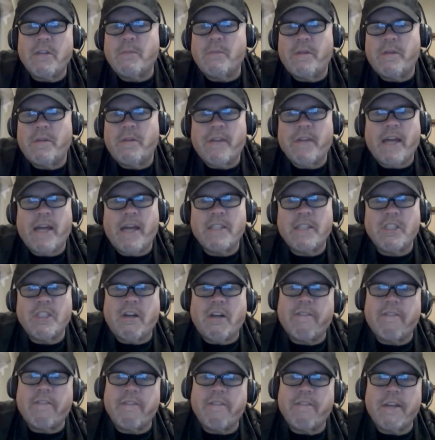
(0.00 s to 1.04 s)
and we've got
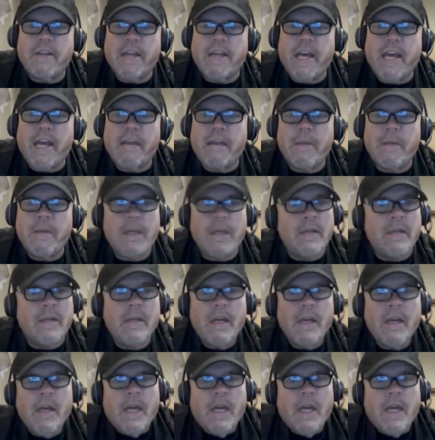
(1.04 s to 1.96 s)
Starfleet Academy, and